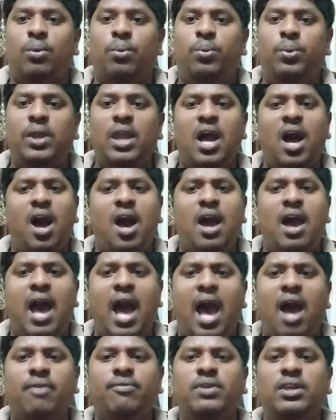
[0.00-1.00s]
We are
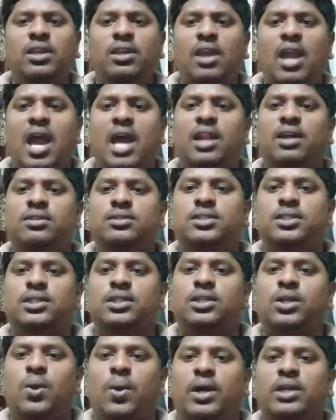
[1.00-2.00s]
having another
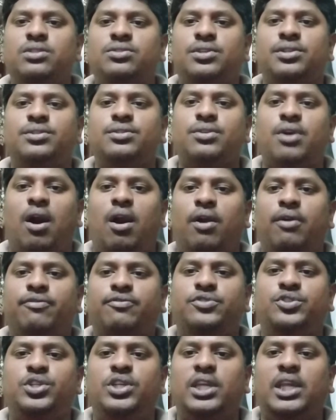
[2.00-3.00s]
content
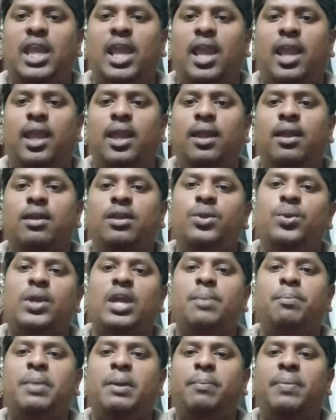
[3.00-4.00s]
of GK. You
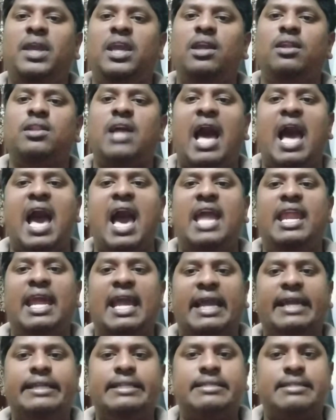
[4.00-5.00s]
can prepare the
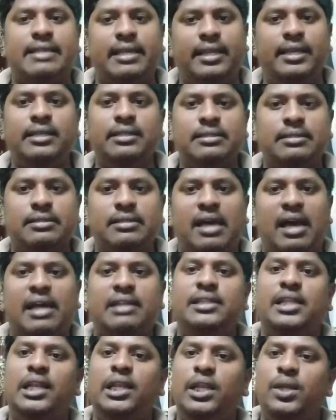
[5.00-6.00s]
Arihant series
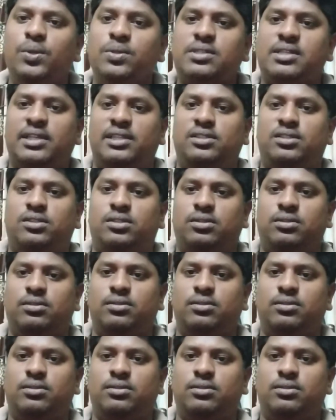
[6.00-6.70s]
and the Lucent.